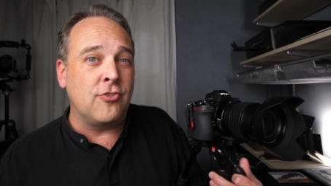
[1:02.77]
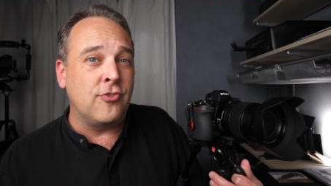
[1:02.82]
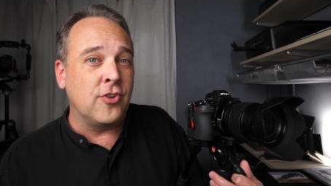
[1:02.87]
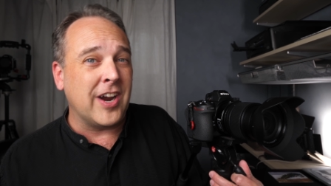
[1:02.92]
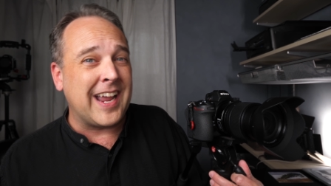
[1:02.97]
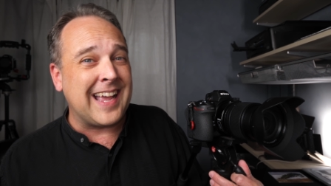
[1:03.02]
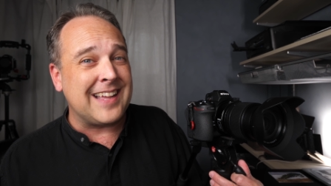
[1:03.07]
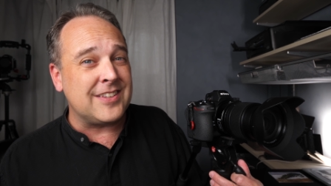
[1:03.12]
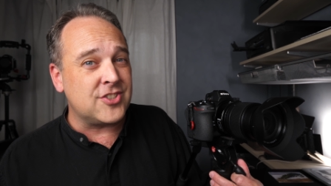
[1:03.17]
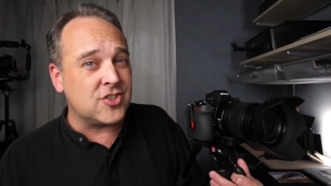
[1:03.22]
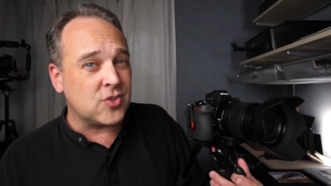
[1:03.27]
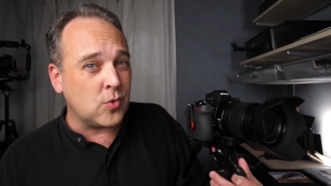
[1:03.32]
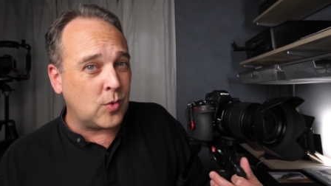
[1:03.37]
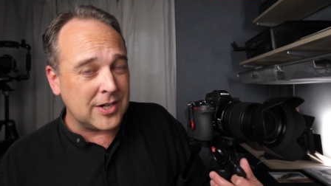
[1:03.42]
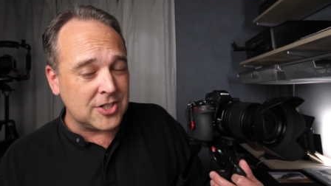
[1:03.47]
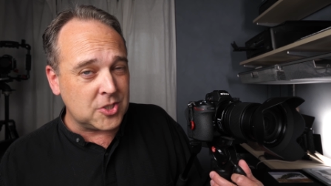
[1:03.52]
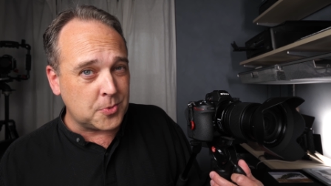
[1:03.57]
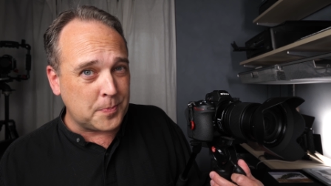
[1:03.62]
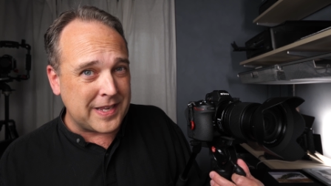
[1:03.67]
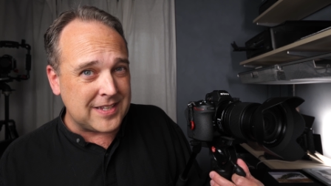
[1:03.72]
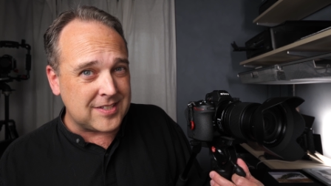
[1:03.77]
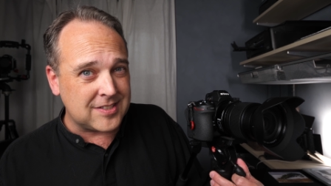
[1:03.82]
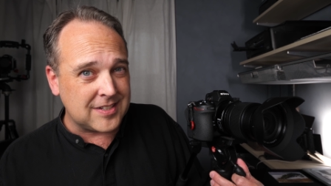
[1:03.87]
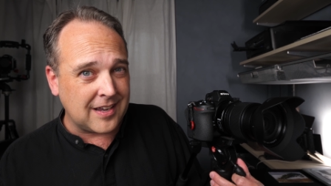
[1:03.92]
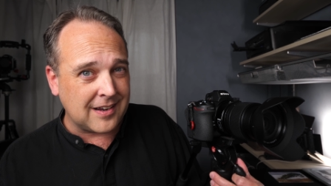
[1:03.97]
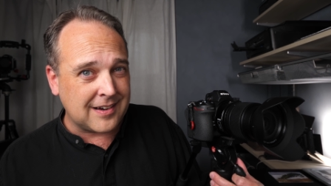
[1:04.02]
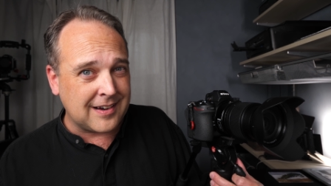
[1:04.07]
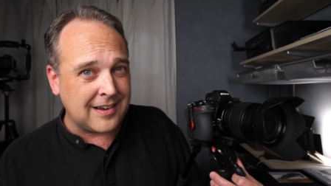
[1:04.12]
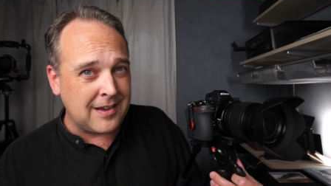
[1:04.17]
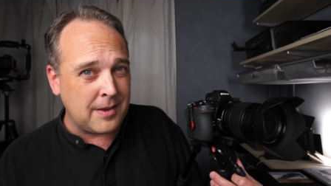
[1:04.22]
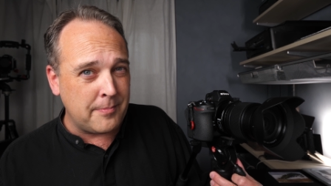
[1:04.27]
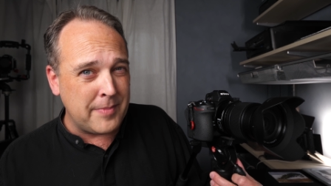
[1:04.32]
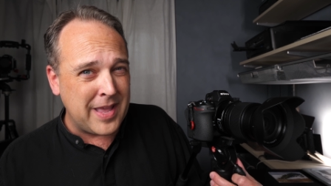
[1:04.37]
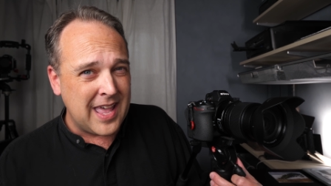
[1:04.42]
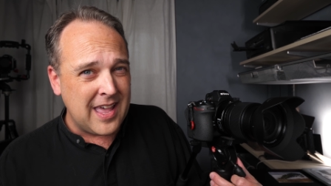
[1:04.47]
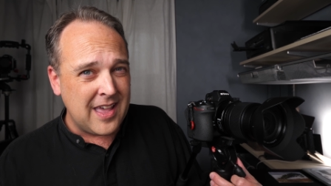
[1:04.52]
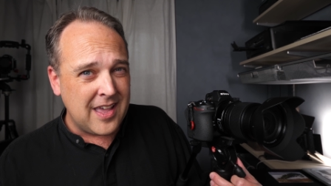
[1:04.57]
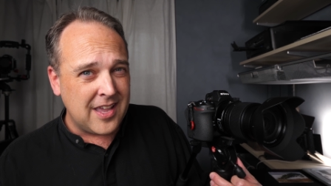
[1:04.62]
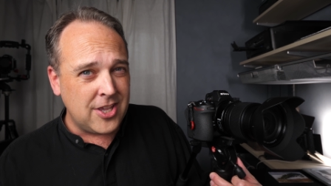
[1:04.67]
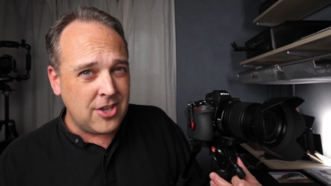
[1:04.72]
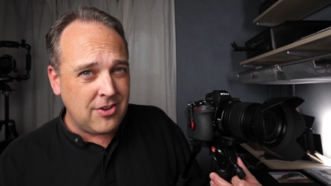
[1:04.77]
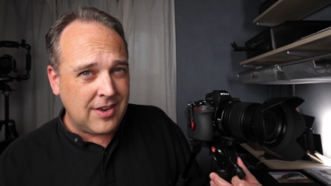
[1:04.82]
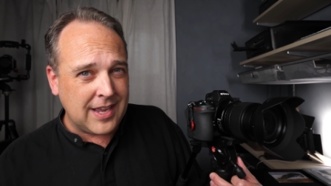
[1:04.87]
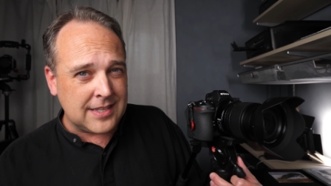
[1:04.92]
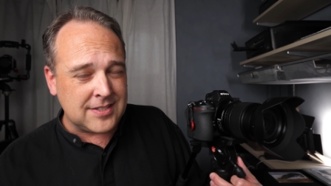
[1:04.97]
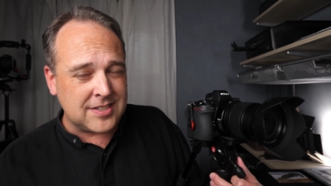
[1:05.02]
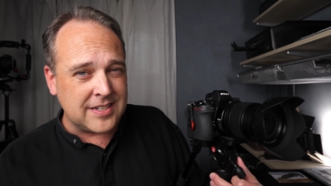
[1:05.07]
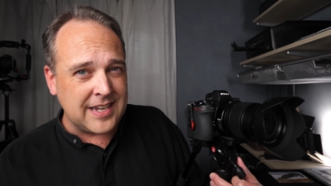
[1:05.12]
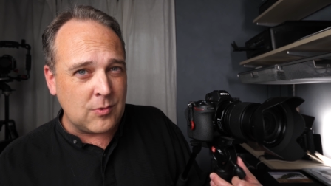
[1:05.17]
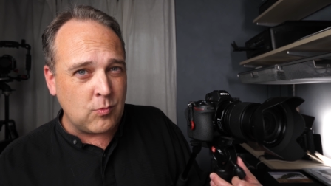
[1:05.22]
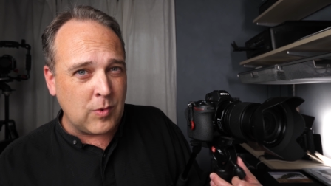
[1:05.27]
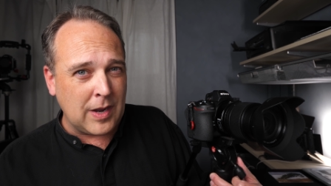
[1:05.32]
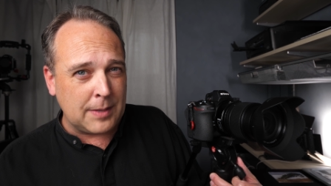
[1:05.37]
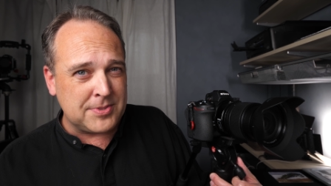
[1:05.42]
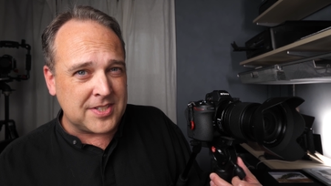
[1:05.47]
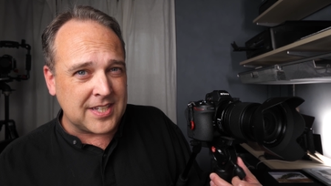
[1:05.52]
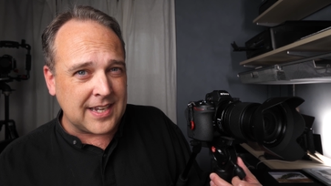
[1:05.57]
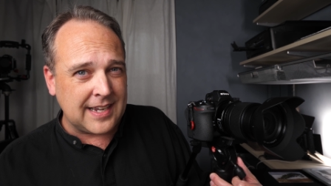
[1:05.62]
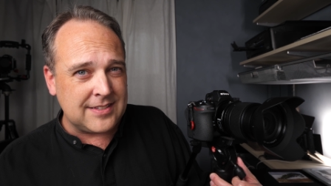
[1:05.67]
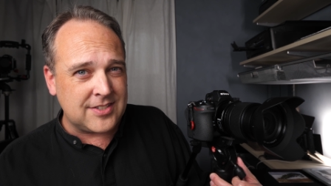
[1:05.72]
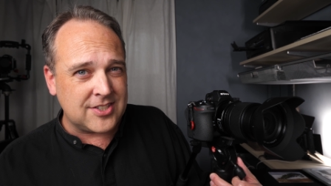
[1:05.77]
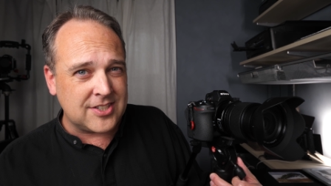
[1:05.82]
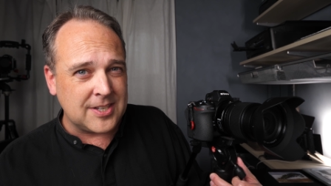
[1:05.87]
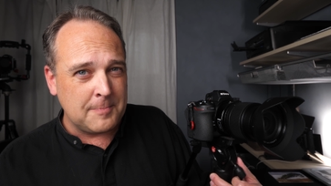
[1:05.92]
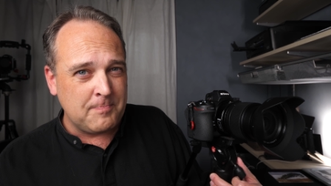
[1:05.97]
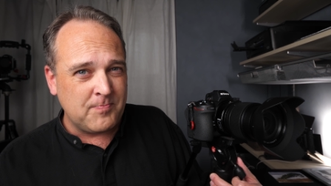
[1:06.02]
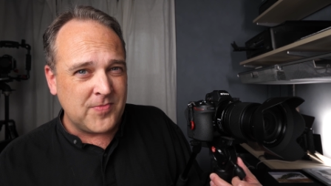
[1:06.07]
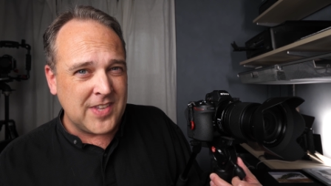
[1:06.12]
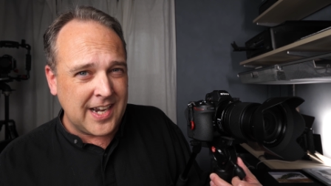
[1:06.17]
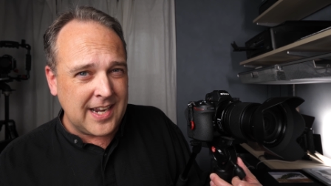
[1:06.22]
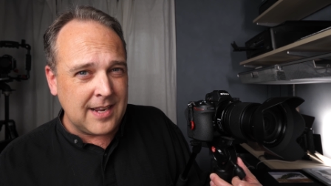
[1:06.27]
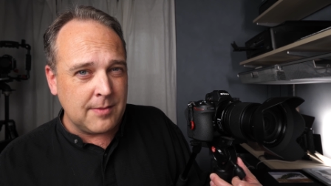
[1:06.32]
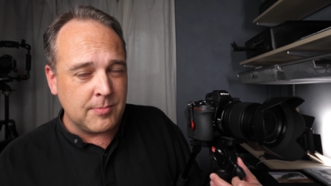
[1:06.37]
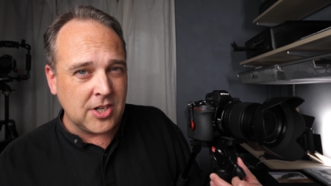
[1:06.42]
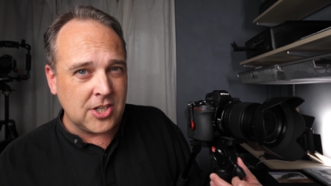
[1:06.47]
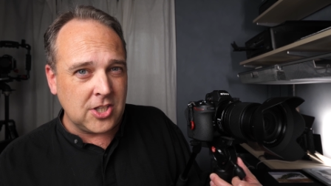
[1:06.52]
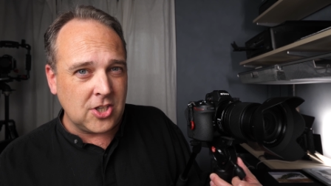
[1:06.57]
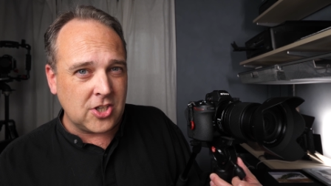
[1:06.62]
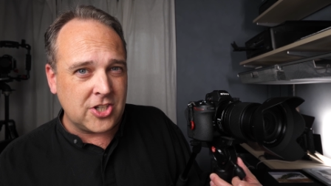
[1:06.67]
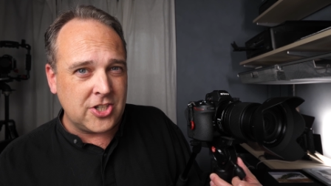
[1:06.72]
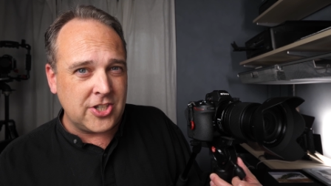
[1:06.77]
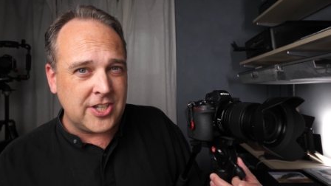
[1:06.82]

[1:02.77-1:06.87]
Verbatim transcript: over at squarespace.com. You guys need websites. You need them to look